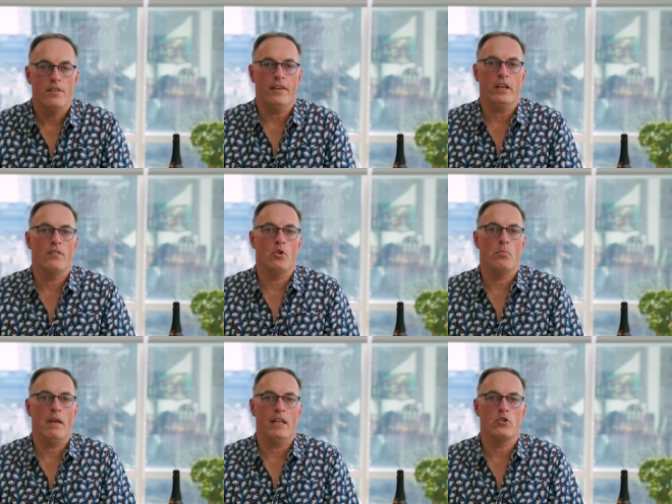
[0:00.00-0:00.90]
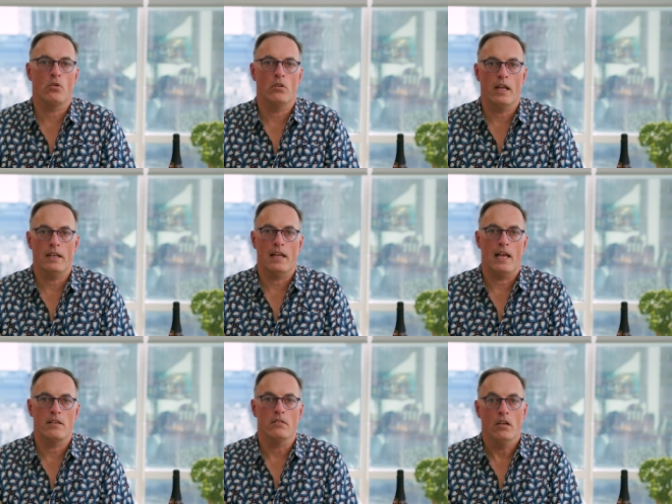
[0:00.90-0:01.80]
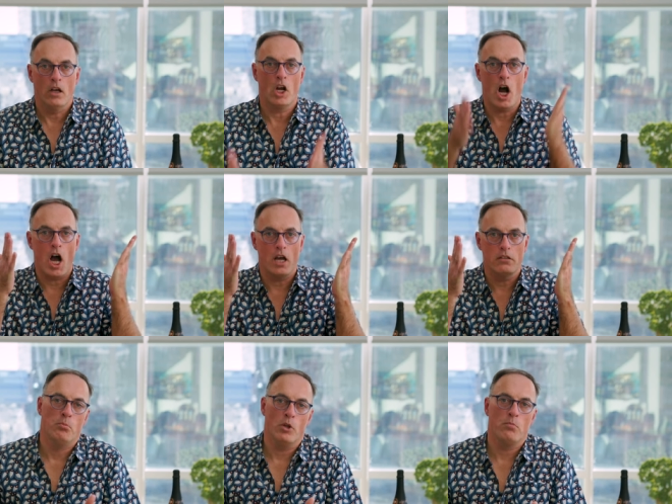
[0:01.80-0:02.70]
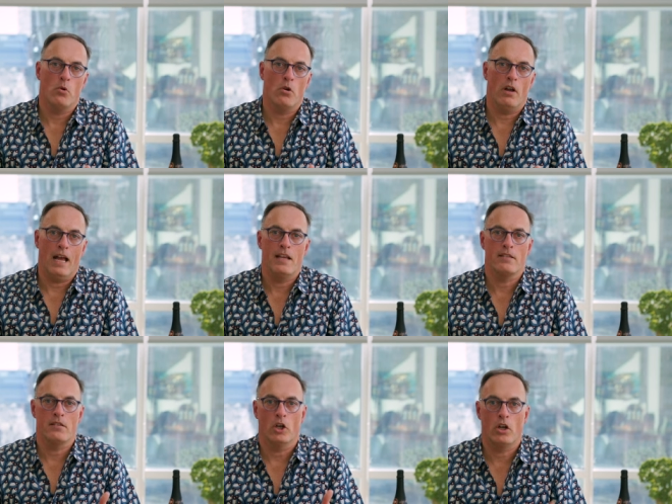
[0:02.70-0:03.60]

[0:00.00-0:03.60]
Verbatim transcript: Think of your mentor not as a god, but more as a